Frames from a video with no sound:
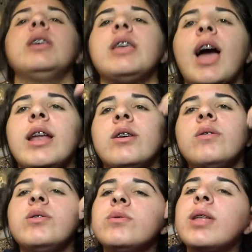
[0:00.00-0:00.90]
So like I know
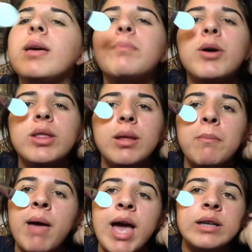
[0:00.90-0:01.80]
you like put the
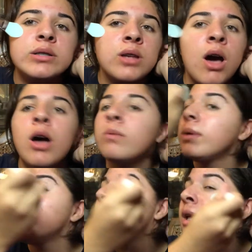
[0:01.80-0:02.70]
mask on
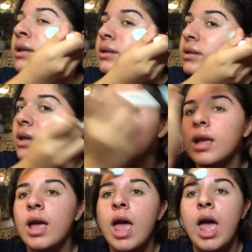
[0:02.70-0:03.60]
with this
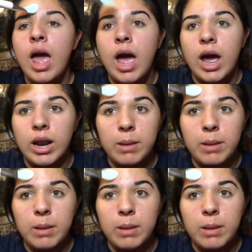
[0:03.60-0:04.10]
and